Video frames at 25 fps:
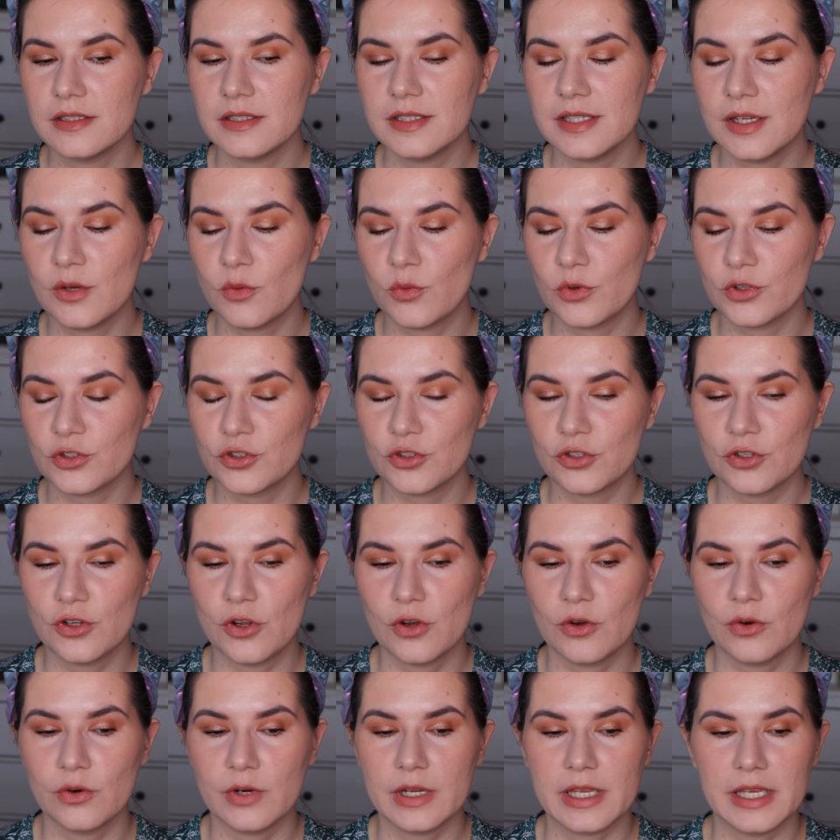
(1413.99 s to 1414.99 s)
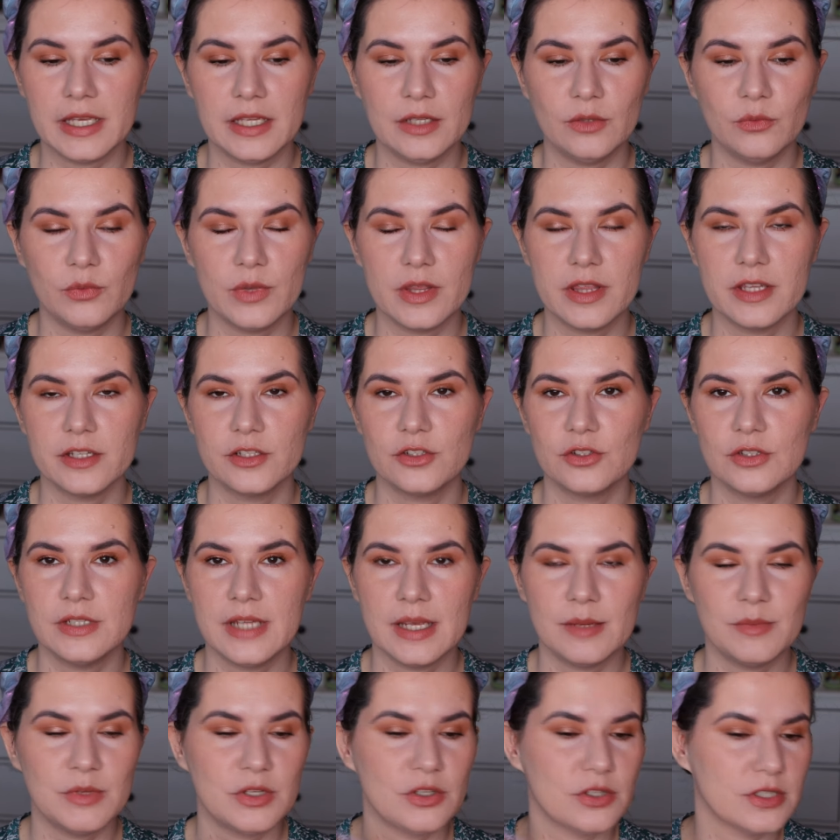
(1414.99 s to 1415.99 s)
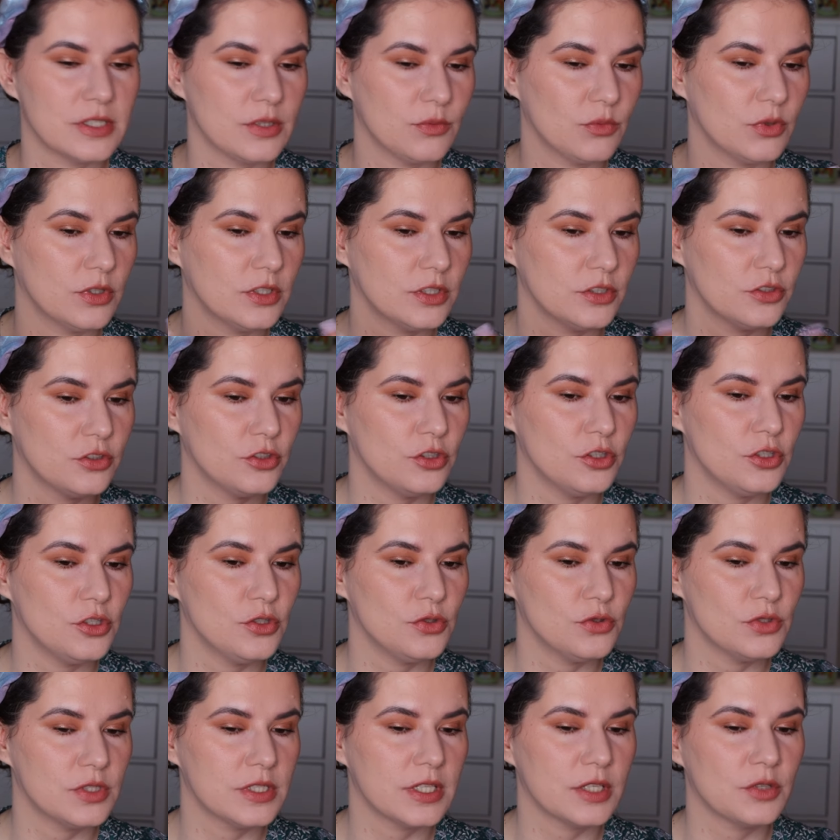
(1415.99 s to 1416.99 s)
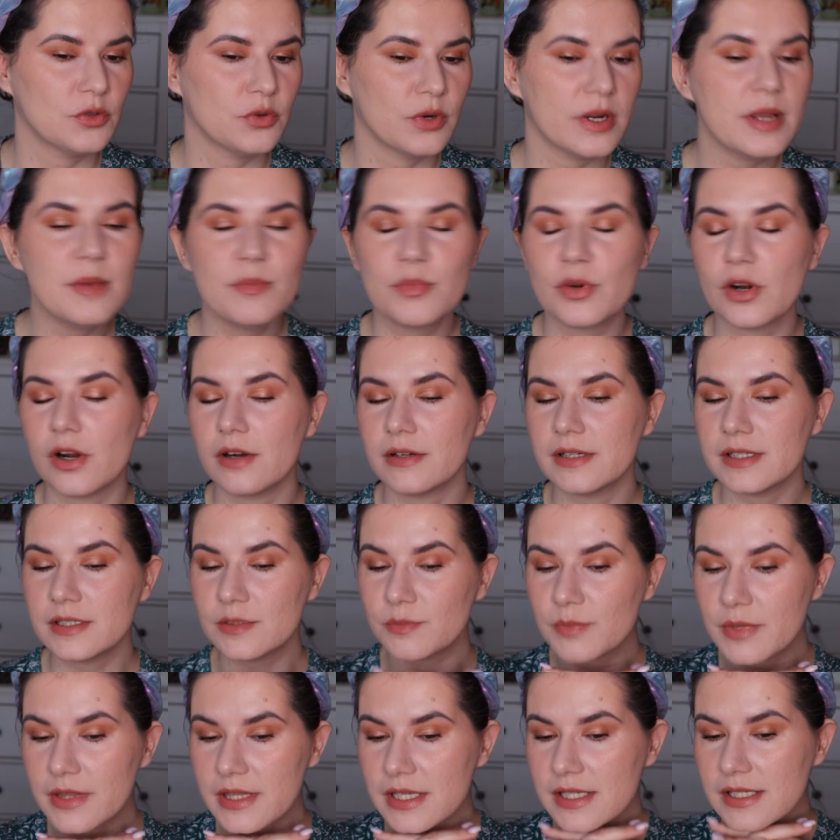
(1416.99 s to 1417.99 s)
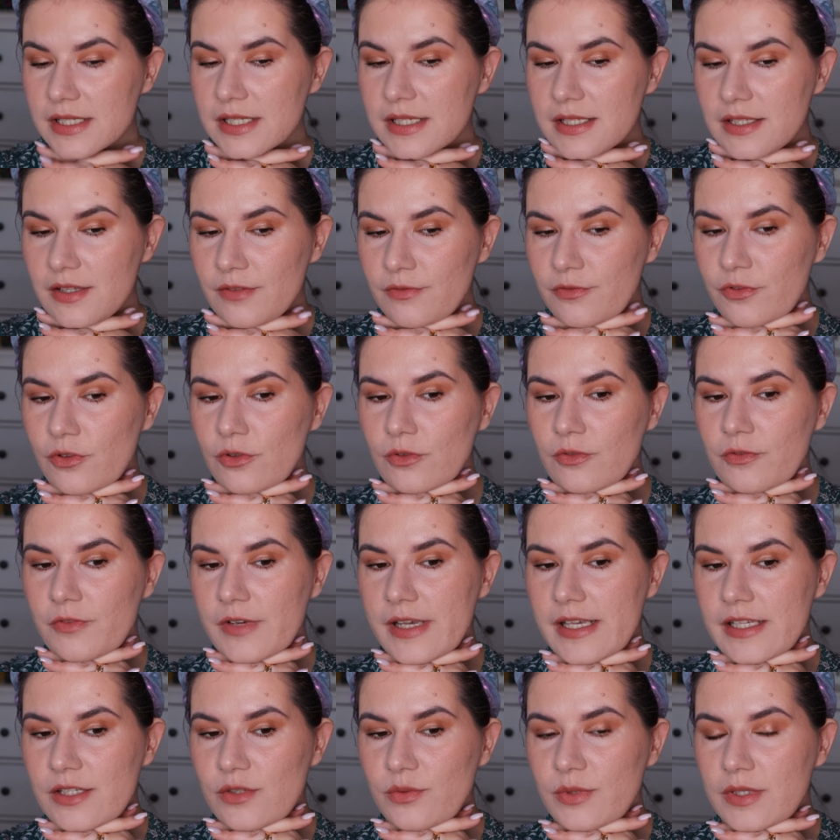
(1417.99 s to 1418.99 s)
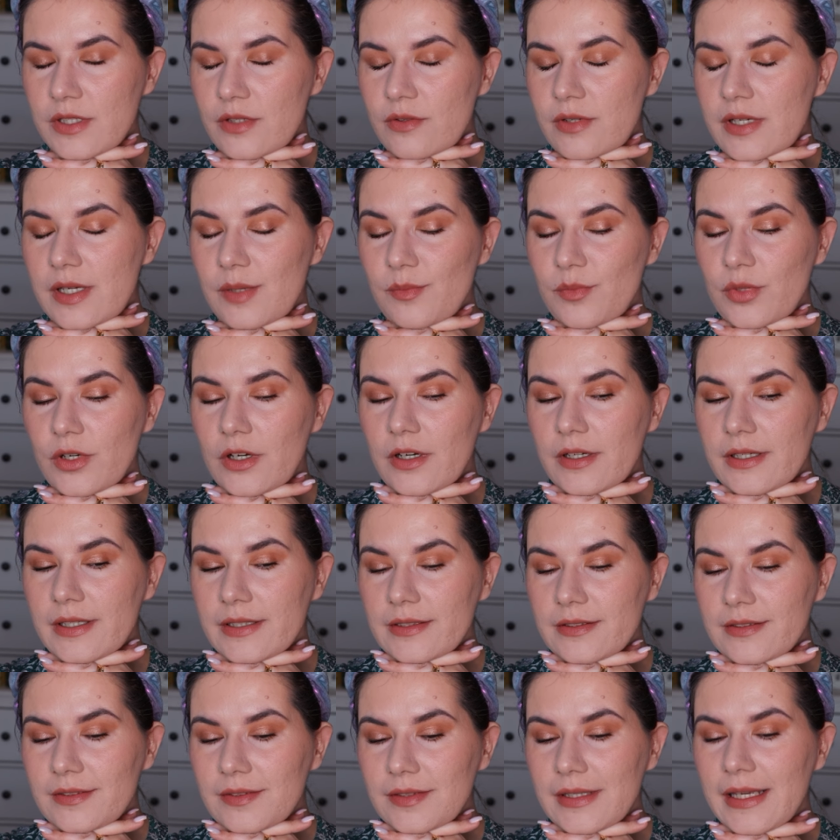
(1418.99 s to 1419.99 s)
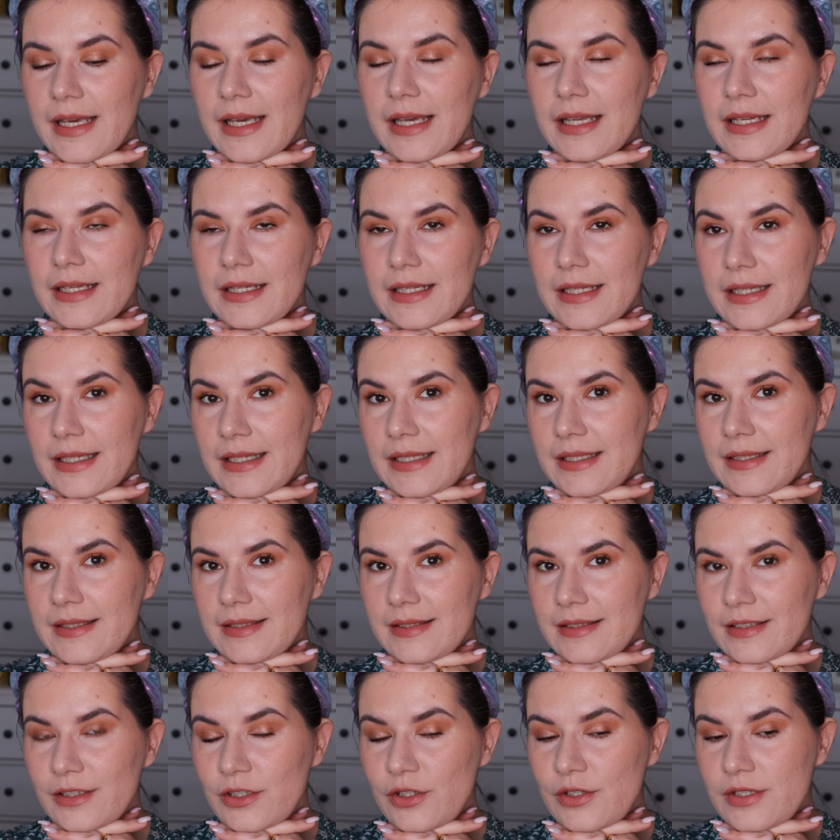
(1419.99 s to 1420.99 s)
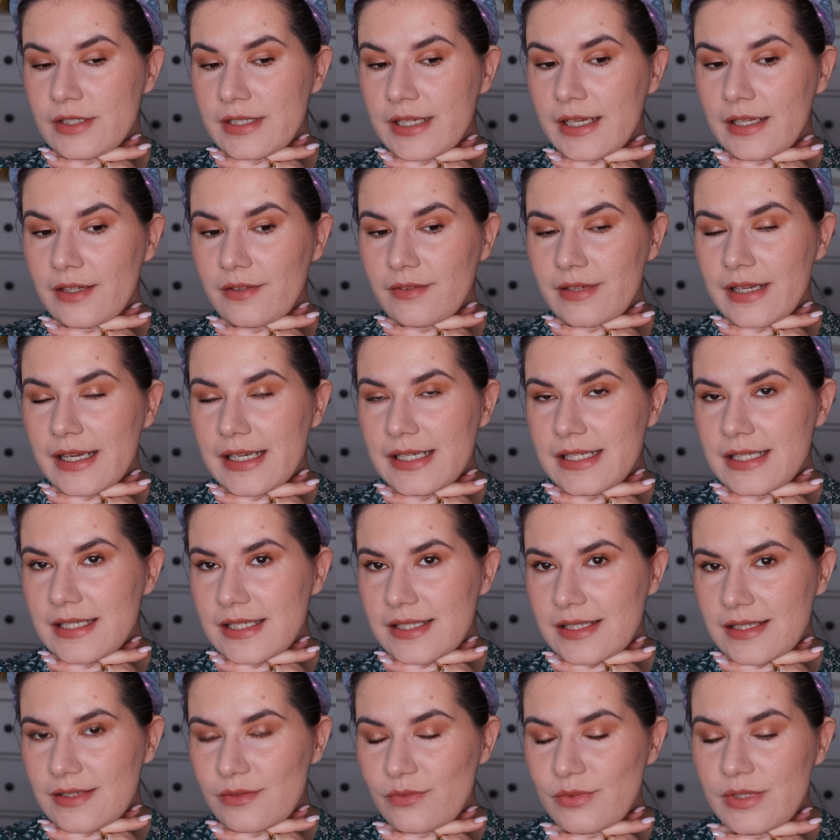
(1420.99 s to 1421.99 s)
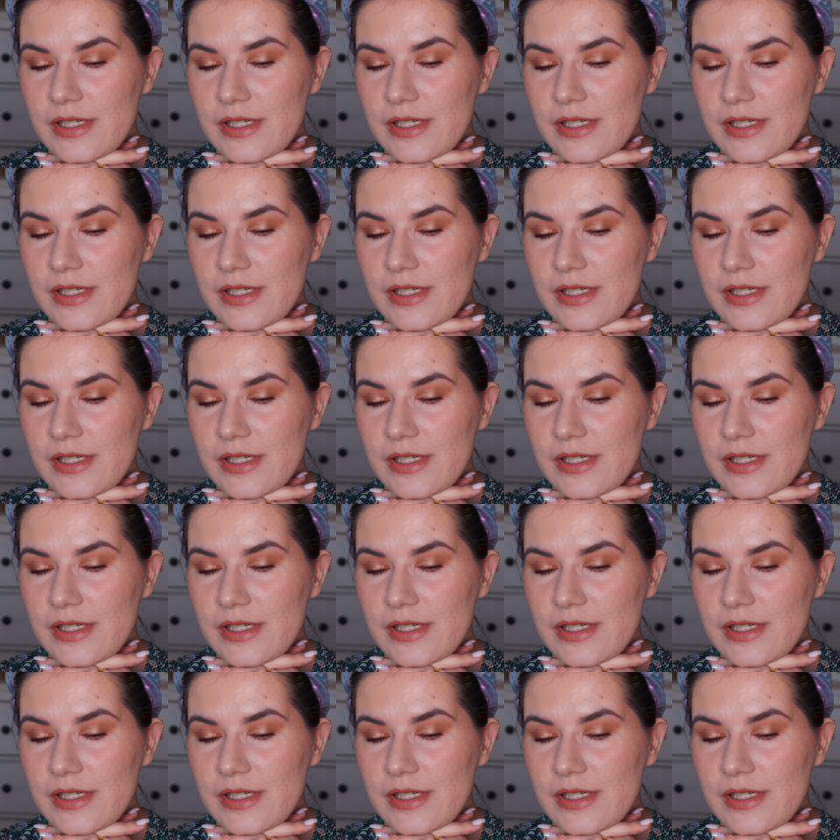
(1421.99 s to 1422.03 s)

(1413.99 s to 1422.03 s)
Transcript: didn't want to go in with it today because I wanted to use cream products but this is the full face with cream products and it looks kind of nice